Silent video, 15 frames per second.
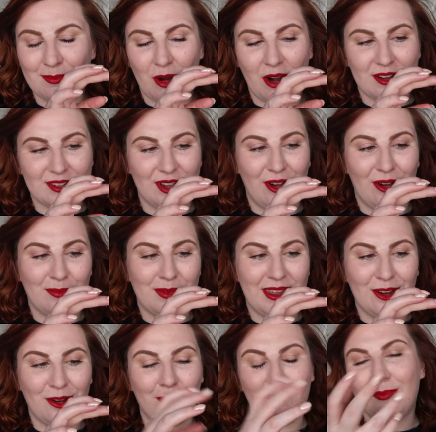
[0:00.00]
marked it up
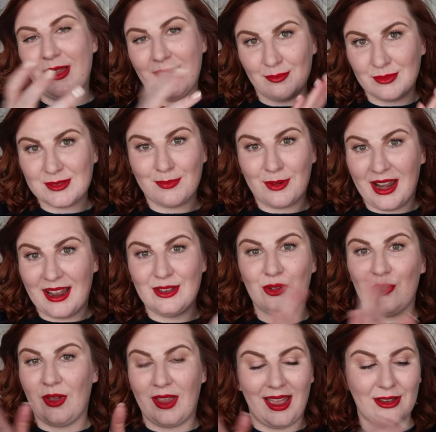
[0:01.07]
here. It was brand
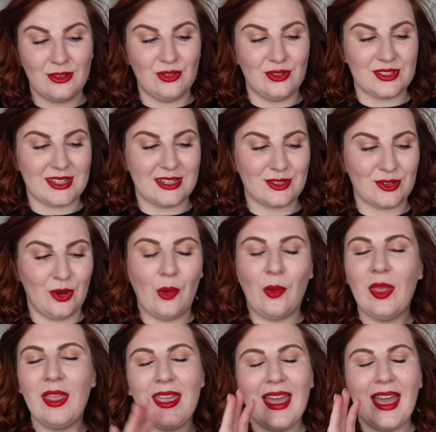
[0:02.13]
new, I hadn't used it at
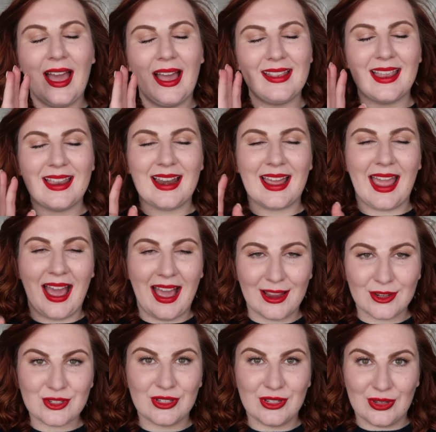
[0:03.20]
all. And then I
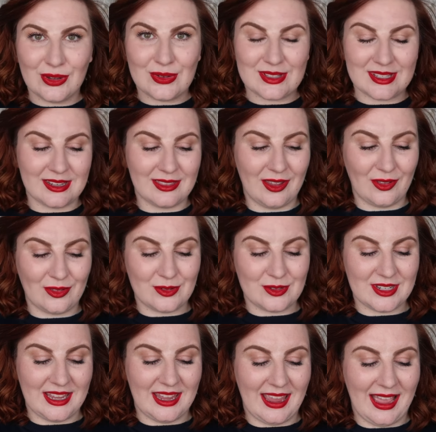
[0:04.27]
actually used it the other
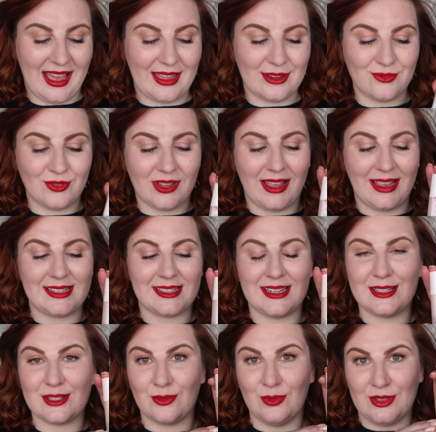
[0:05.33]
day and realised
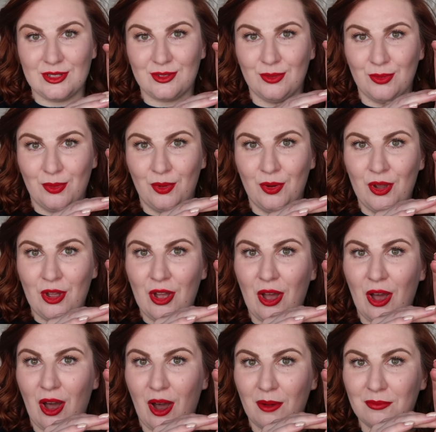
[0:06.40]
it's going to go
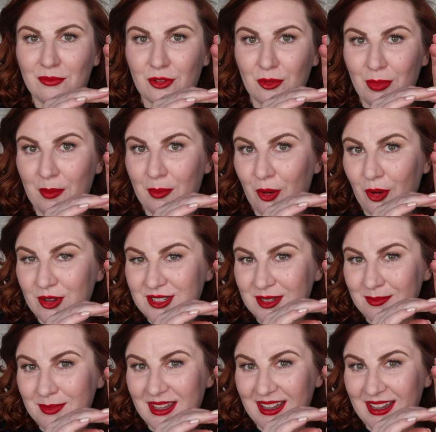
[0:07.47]
up from the bottom